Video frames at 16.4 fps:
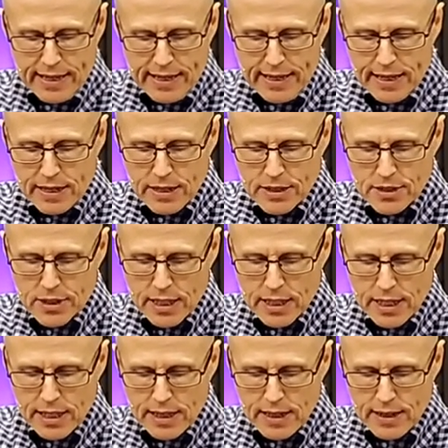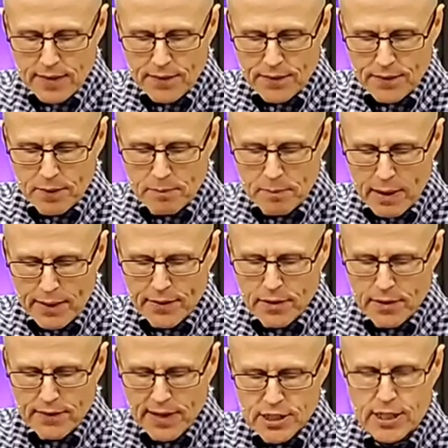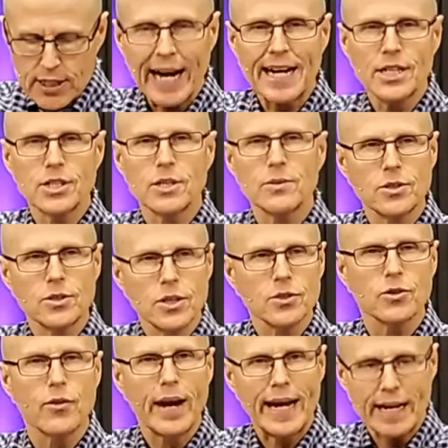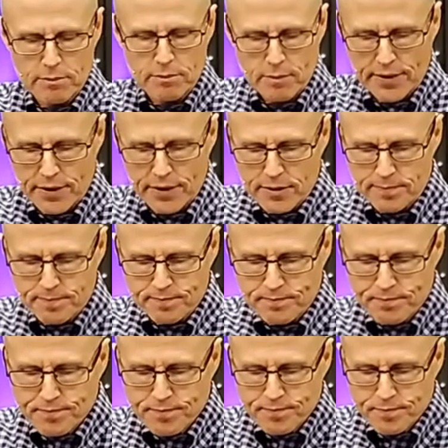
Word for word: His, uh, the mother of Asa actually was his grandmother.